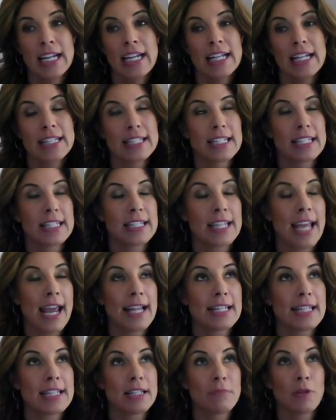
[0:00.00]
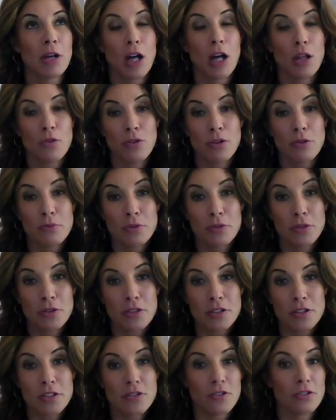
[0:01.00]
is take some coloring
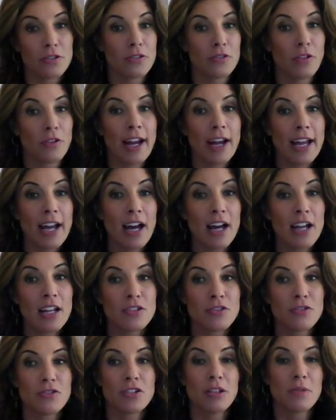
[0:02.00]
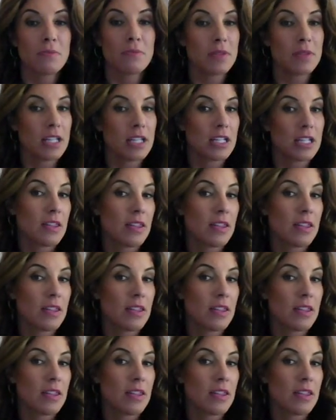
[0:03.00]
books or crayons or something